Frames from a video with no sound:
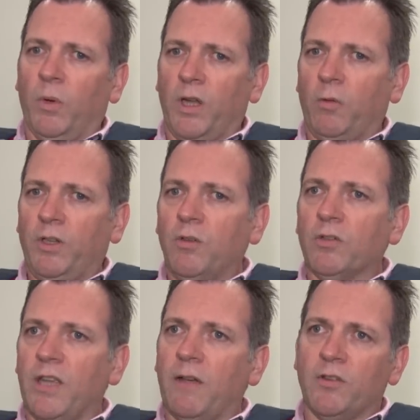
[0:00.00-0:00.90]
But we only
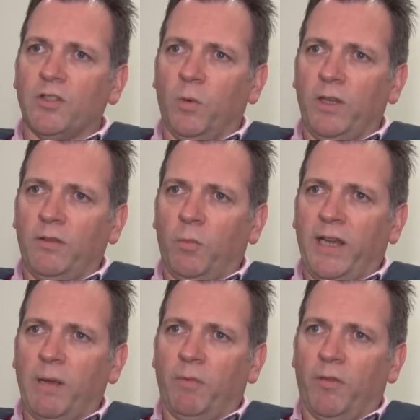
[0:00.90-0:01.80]
use the evidence that we
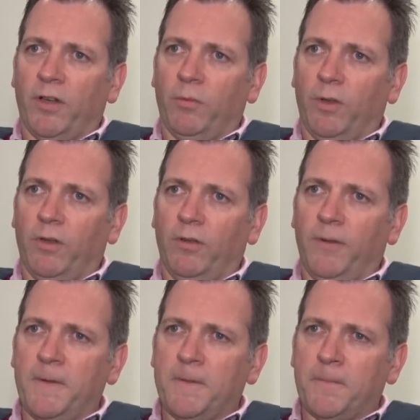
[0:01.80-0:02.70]
get provided with.